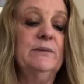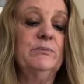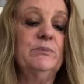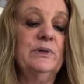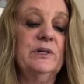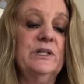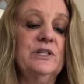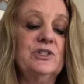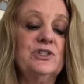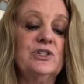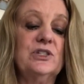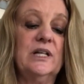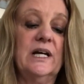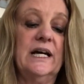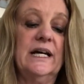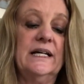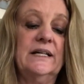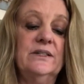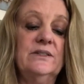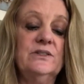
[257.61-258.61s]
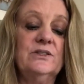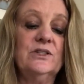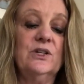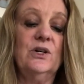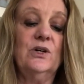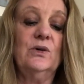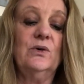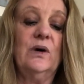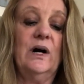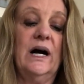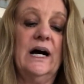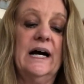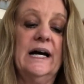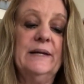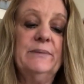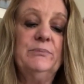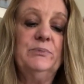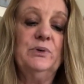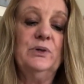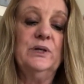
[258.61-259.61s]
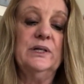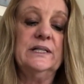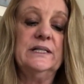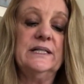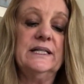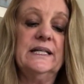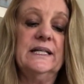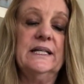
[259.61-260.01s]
British style, so I put